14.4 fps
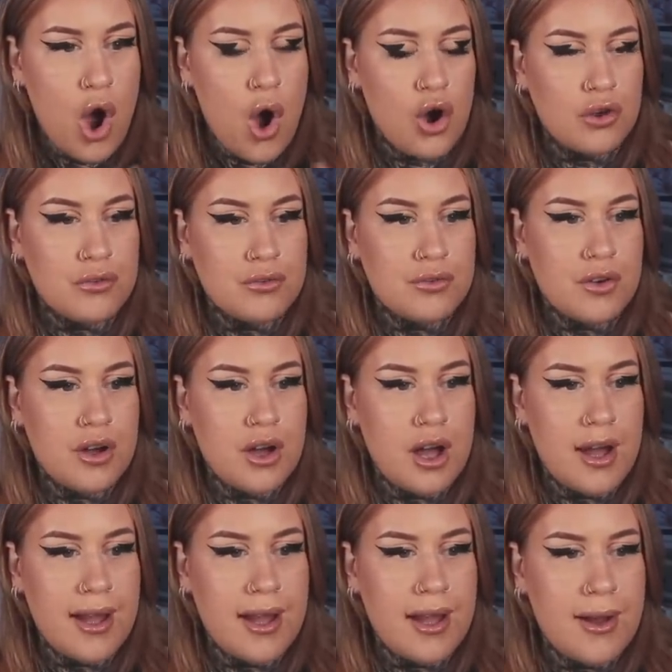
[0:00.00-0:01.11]
of
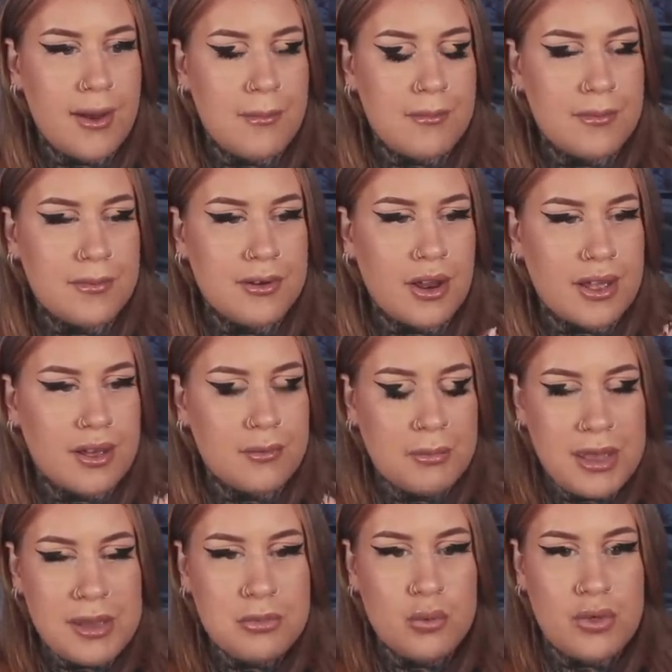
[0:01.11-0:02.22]
um, like
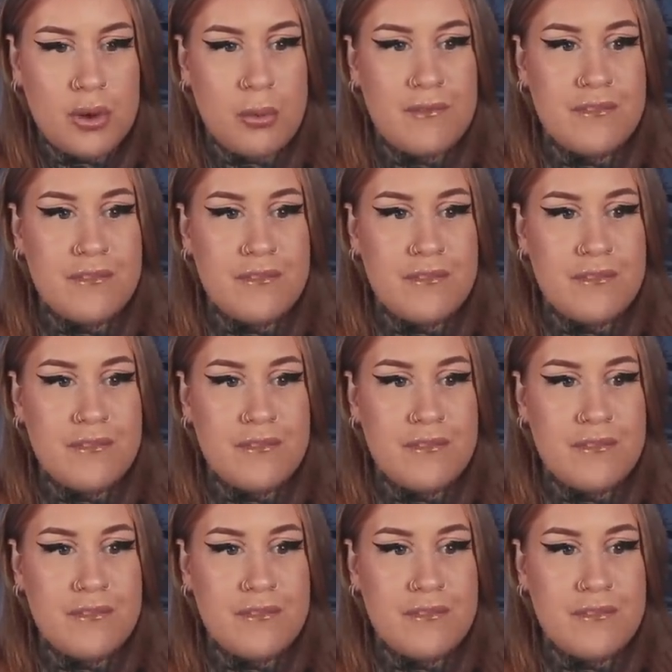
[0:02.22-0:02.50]
people that were